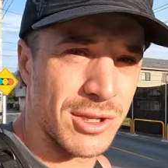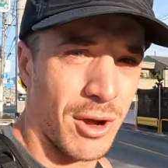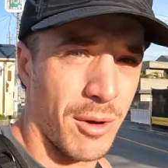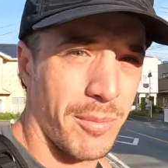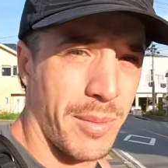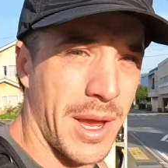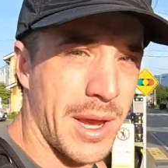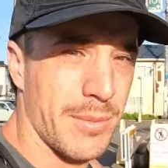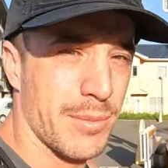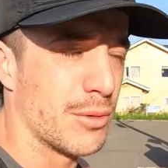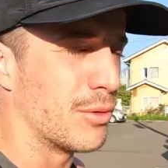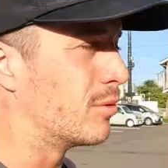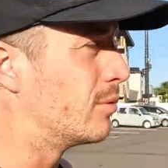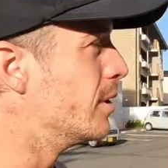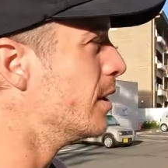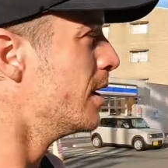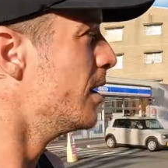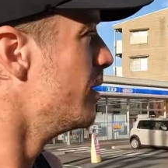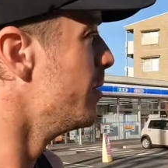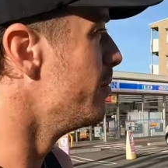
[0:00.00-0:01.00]
stop
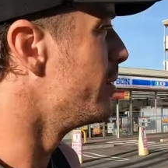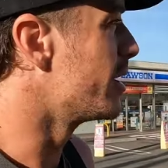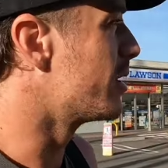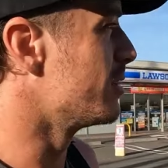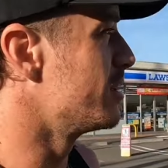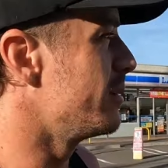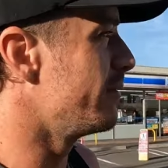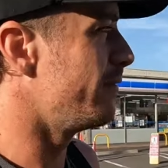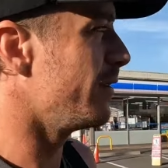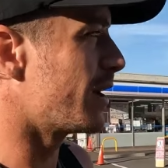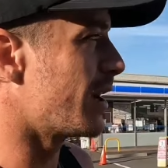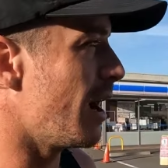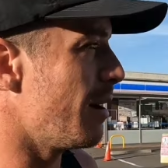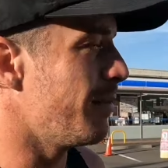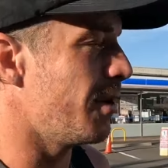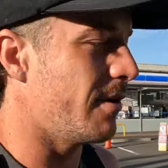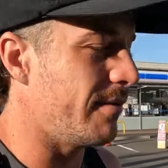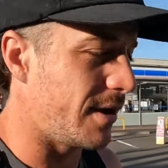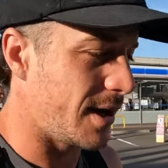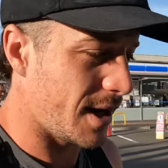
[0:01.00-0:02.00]
people because if you
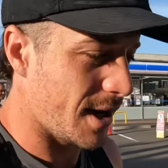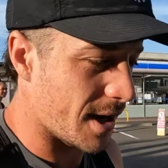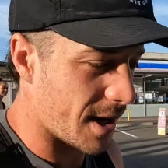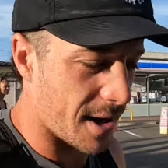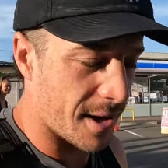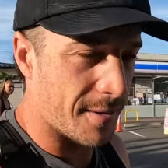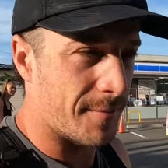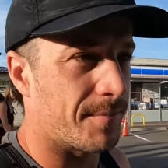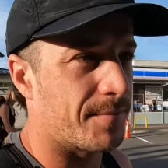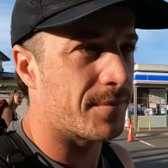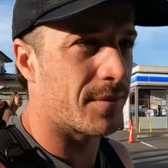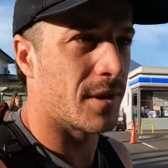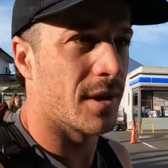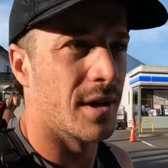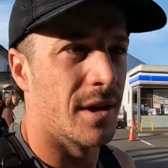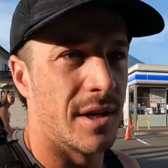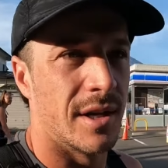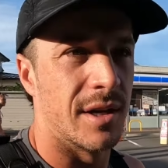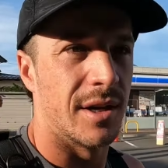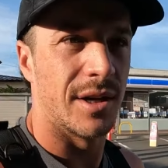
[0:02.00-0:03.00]
come over here,
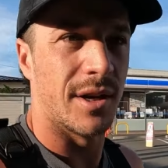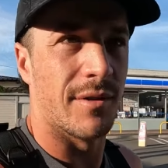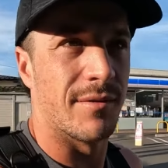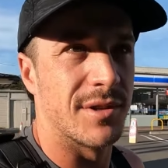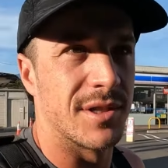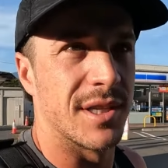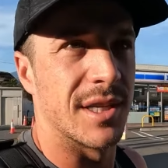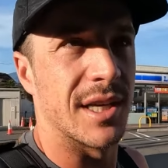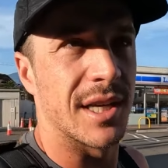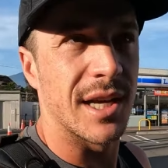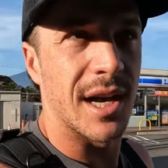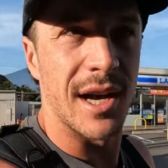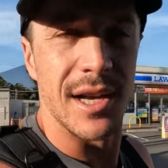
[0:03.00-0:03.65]
obviously you